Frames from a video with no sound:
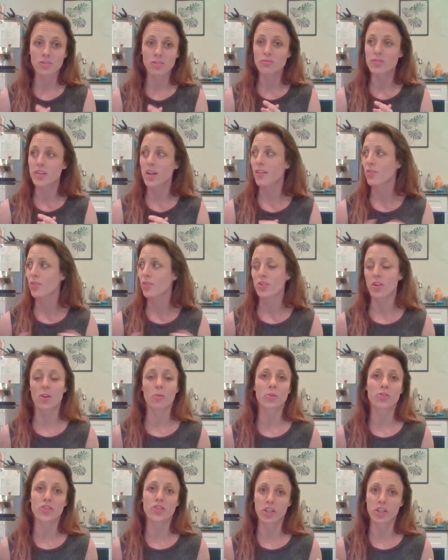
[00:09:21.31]
You never know
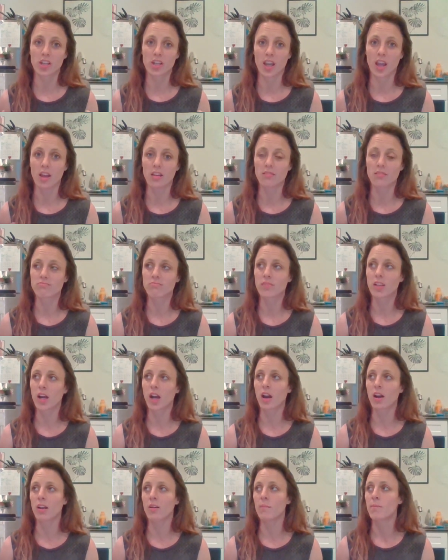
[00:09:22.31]
what you're going to get.
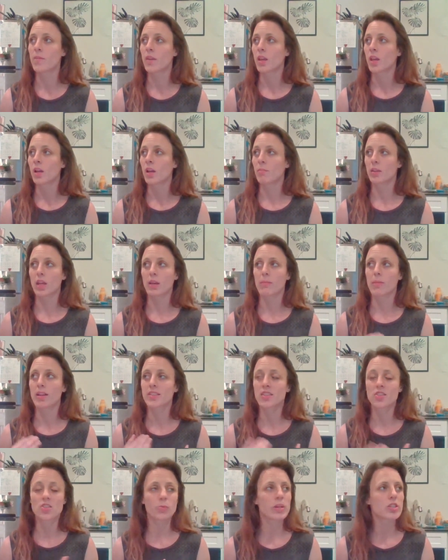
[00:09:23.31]
Um, but like my
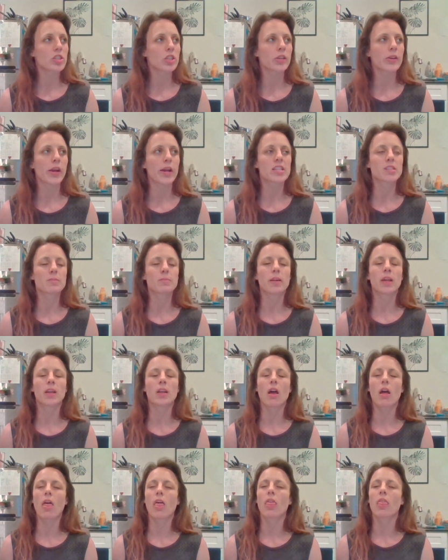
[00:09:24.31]
situation here has
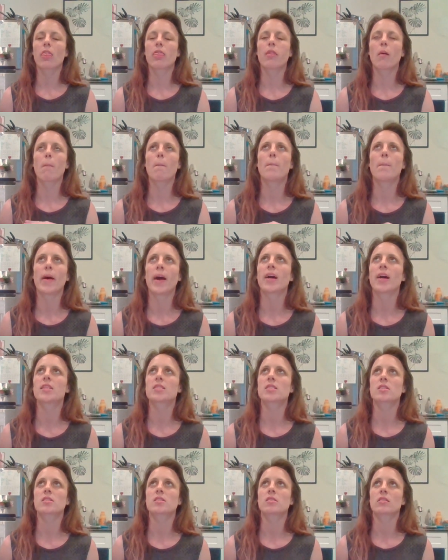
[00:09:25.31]
been the
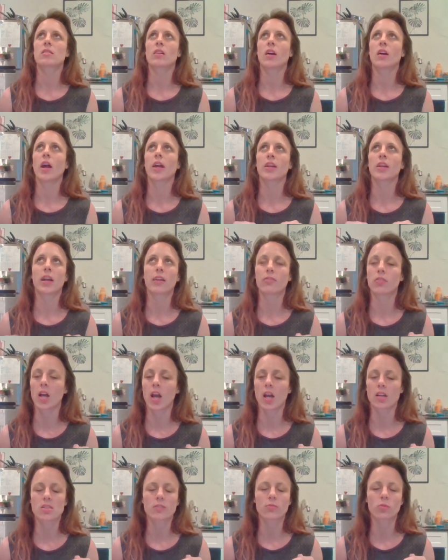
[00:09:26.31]
best I could ever
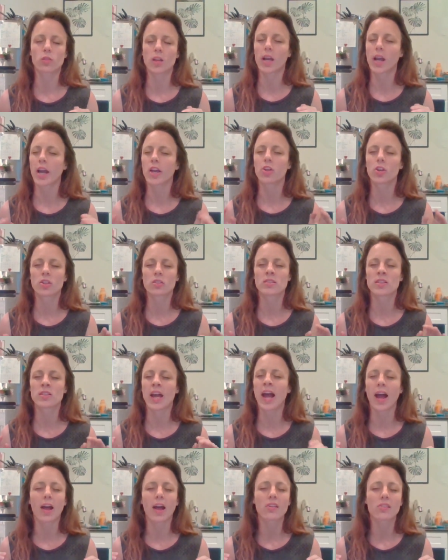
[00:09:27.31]
ask for. Like I couldn't
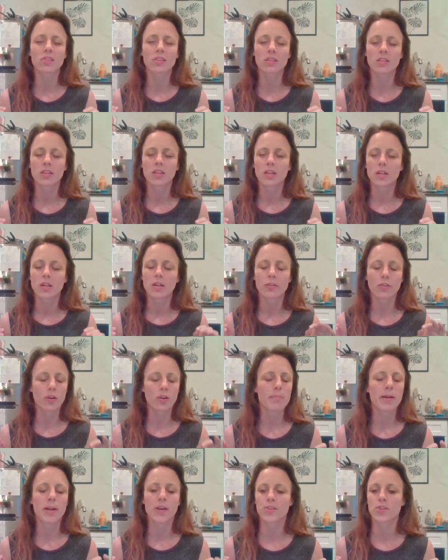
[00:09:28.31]
ask for
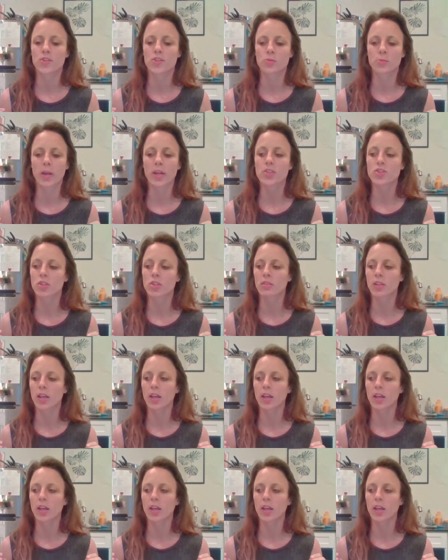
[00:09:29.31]
a better situation.